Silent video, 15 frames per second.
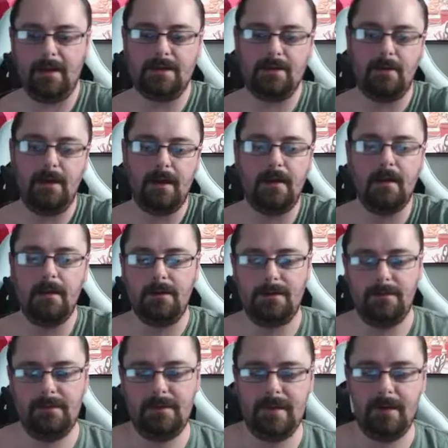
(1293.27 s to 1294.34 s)
So I can't
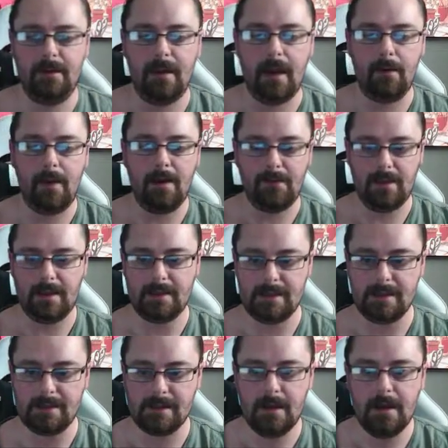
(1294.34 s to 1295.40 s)
tell you how heavy this
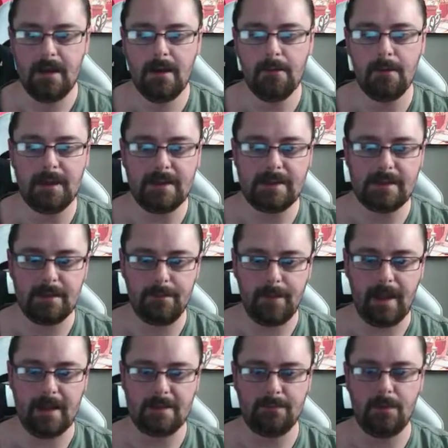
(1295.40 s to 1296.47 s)
is, but this is the
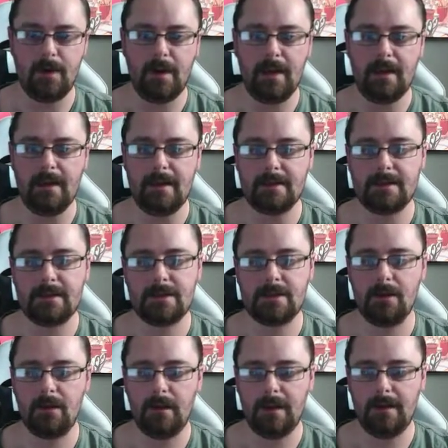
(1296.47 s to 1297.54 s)
base. But it is
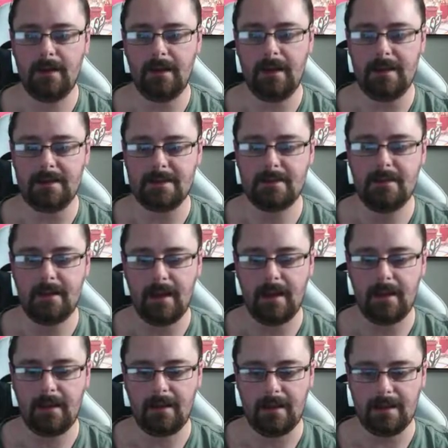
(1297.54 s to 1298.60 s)
solid, it's
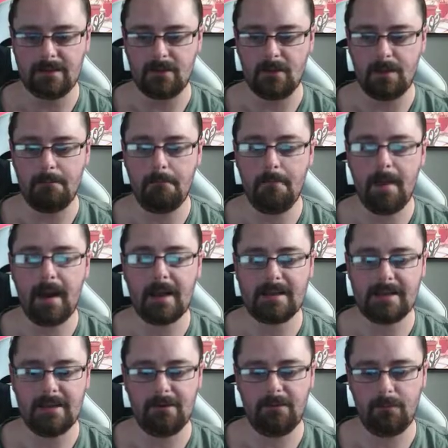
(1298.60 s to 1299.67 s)
thick, it's got a
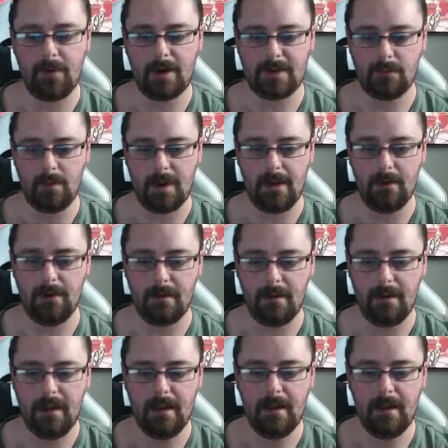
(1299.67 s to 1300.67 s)
massive brass weight on it.